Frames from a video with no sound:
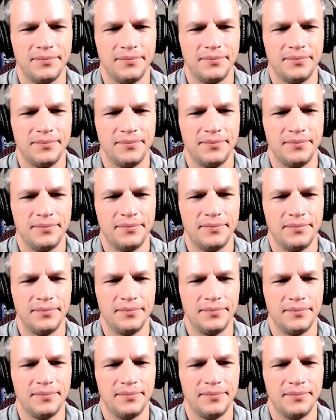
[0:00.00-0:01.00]

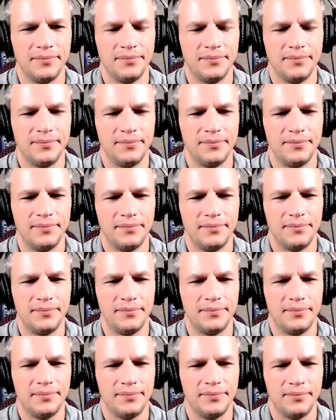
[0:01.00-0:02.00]

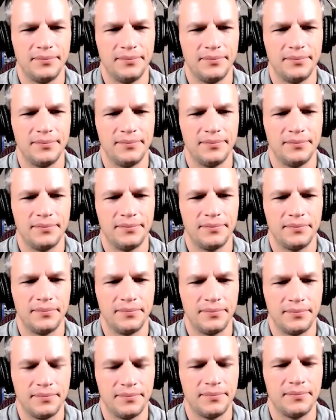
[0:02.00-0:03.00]

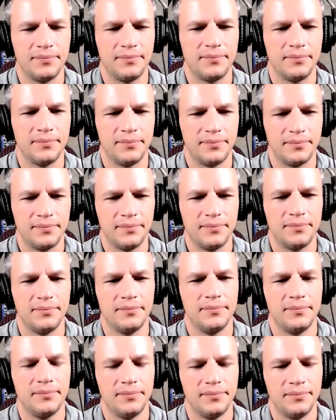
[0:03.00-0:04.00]

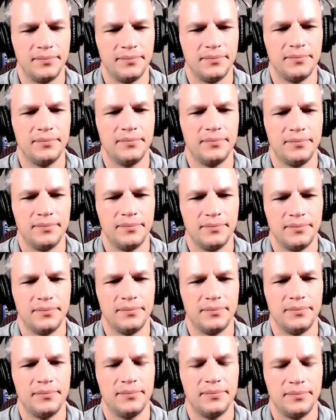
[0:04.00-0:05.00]

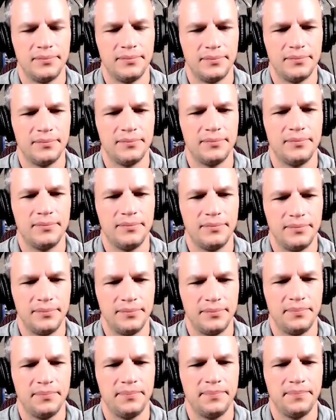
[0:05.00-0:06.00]

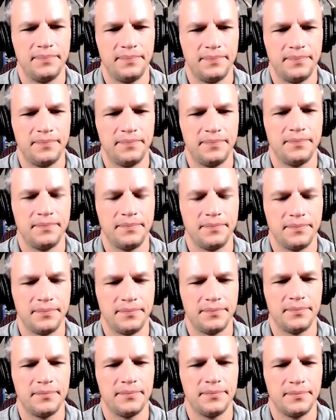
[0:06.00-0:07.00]

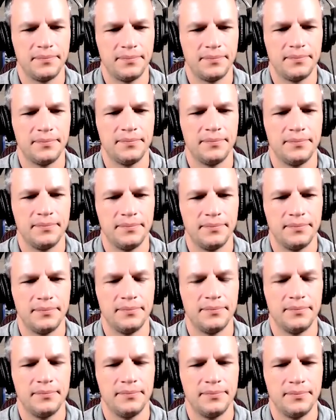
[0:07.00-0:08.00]
(not speaking)